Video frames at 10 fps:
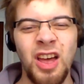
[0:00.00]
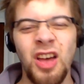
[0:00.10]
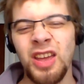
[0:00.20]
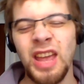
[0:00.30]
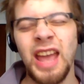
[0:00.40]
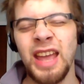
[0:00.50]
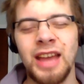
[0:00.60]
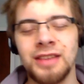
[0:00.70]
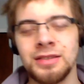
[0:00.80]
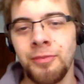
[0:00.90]
oh
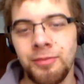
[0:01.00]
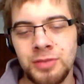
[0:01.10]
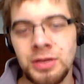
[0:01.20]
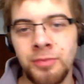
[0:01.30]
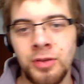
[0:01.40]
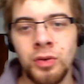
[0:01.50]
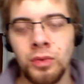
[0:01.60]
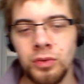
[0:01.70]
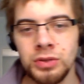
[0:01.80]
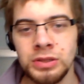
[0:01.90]
yeah, something
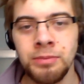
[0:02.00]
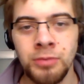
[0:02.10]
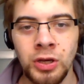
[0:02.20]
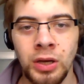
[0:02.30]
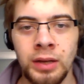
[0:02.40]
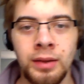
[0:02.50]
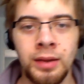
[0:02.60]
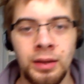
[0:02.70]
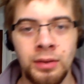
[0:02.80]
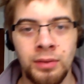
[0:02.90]
cool, something good
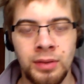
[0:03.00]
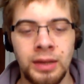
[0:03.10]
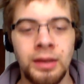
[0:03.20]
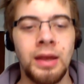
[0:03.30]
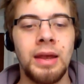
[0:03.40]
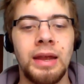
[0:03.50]
that you think.